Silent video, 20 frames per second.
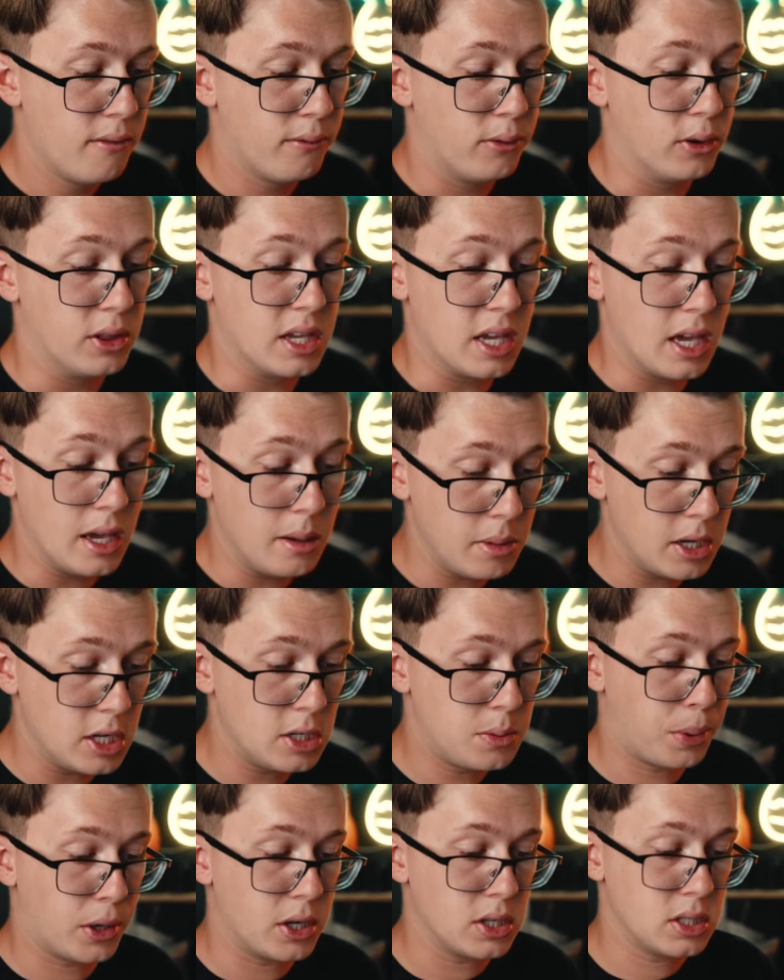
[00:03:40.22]
For the
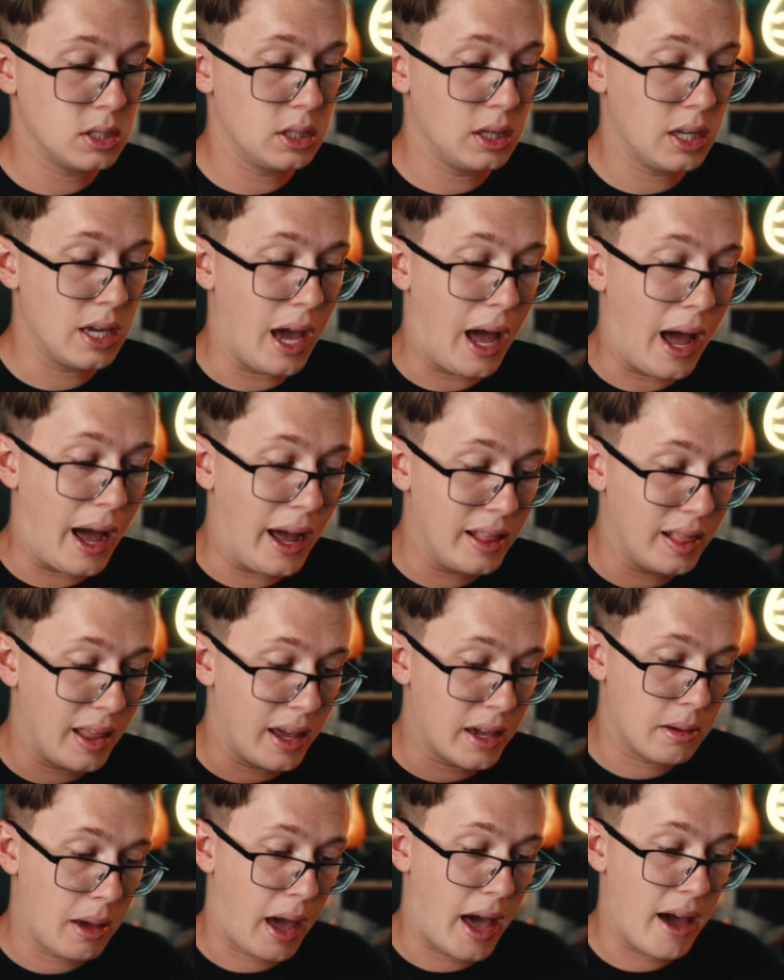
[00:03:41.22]
image, personally, I
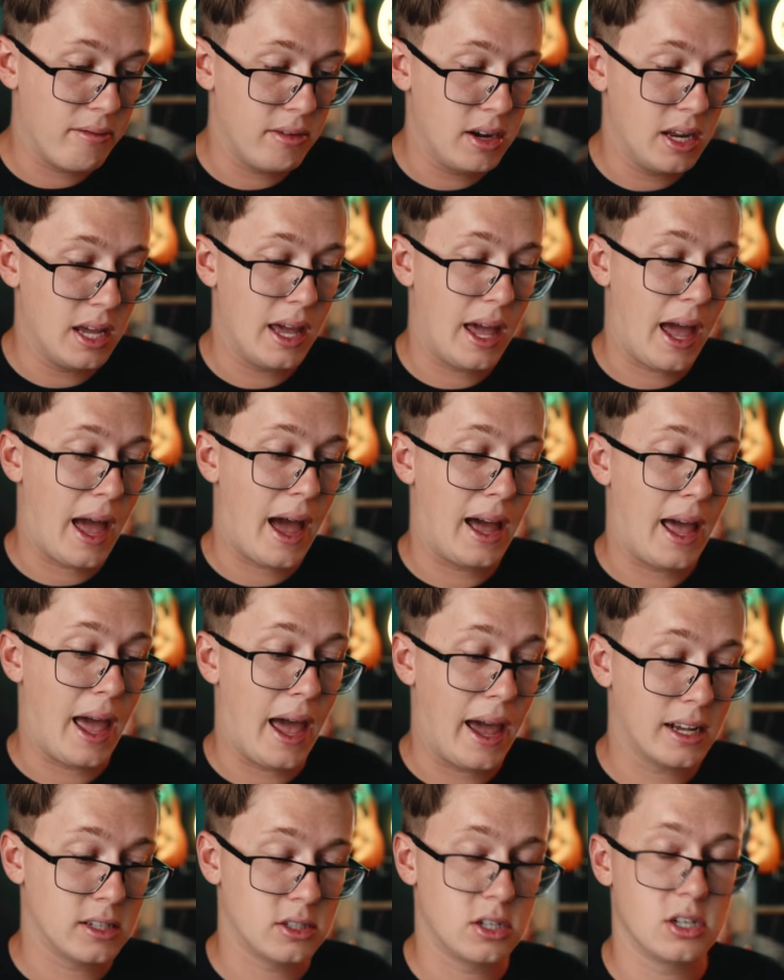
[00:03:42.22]
like having it at
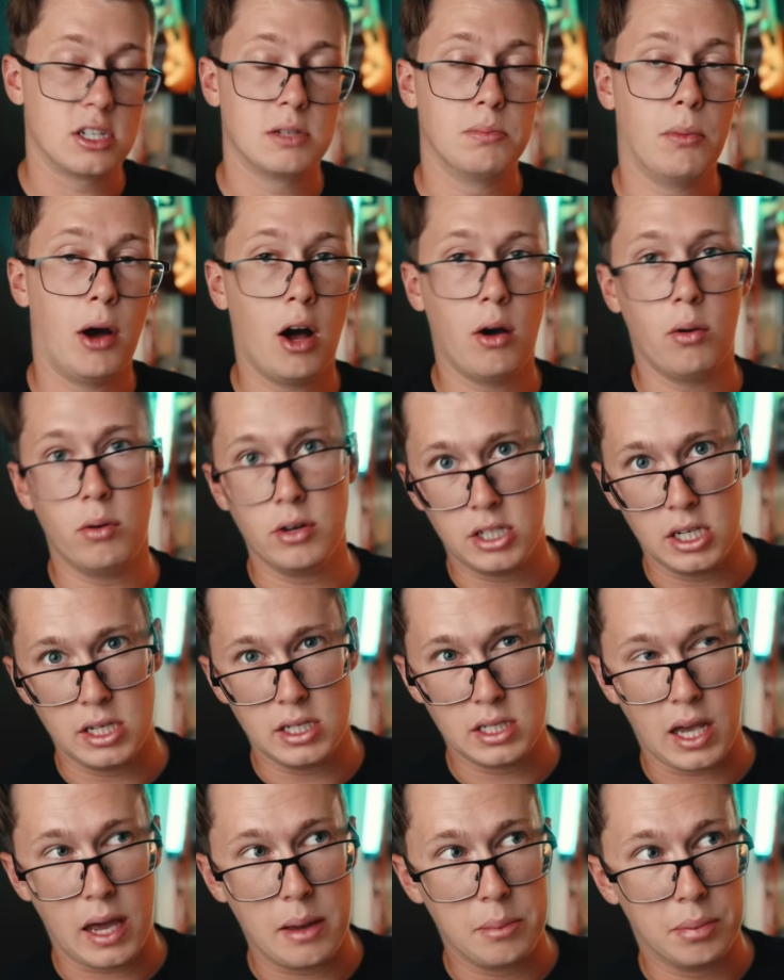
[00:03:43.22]
extra small, which
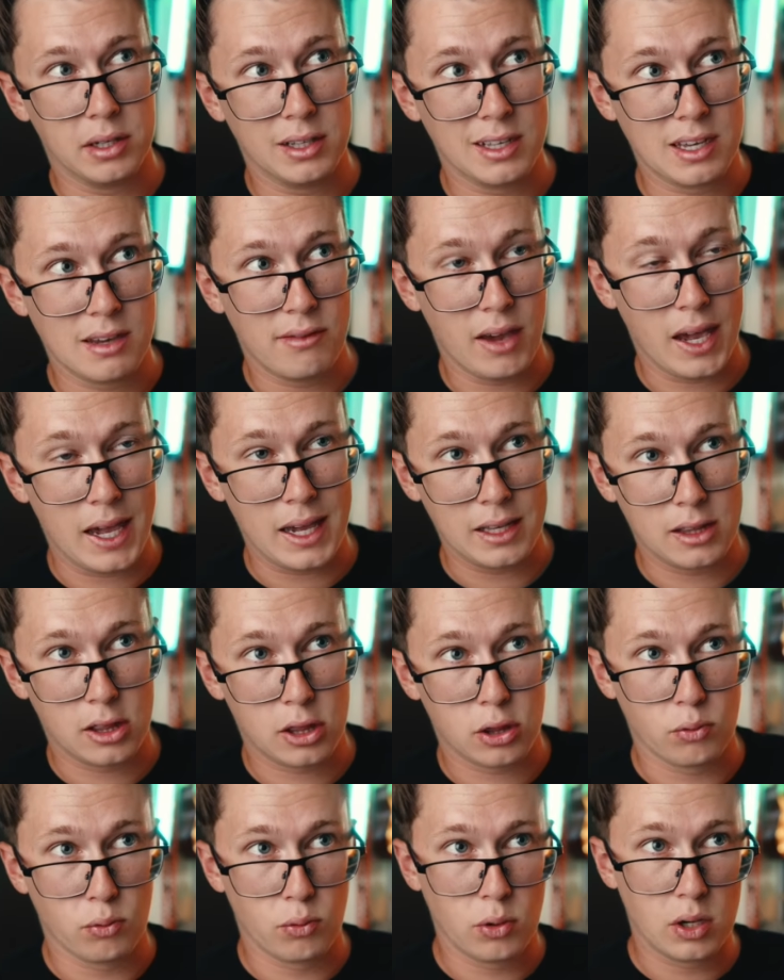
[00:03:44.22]
is I believe a
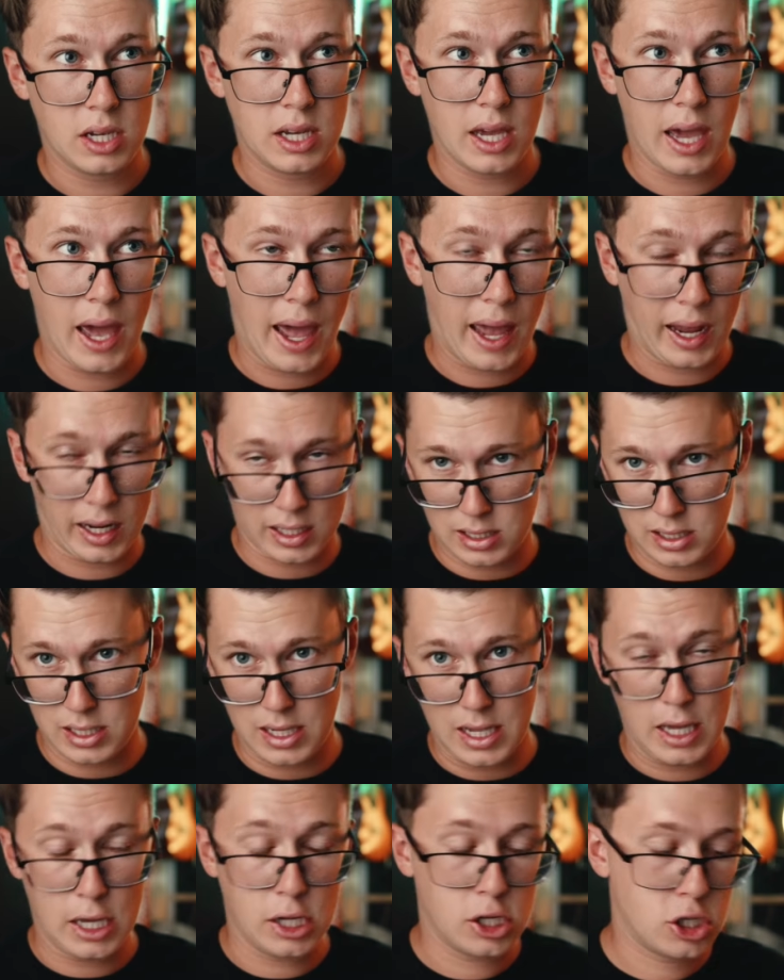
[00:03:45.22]

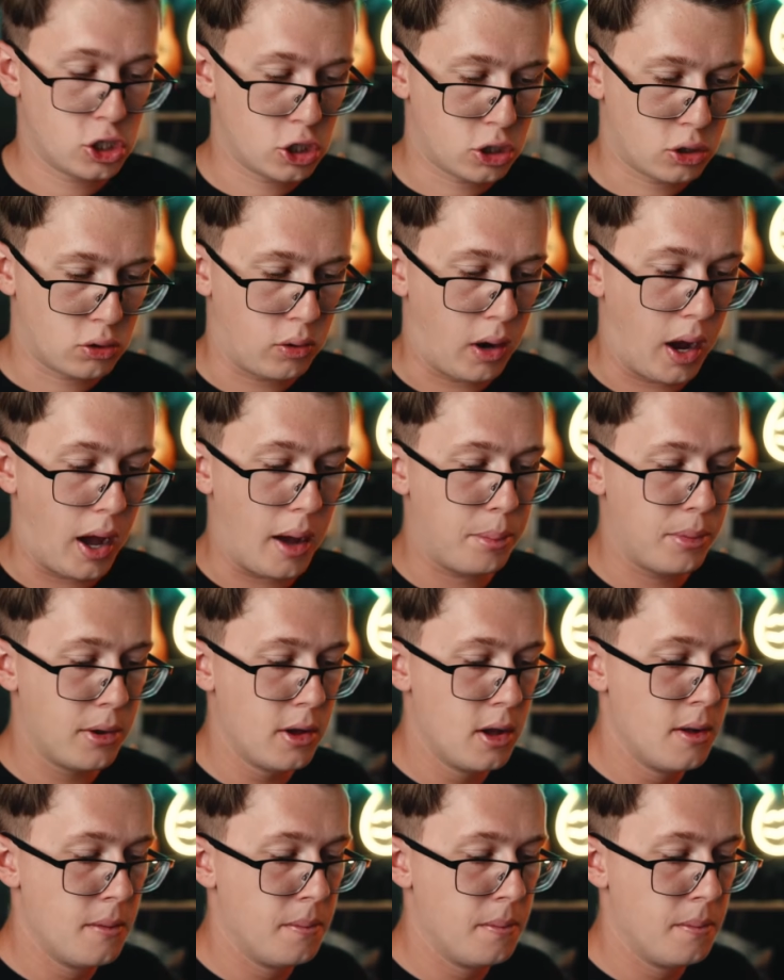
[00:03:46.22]
3x-ish crop.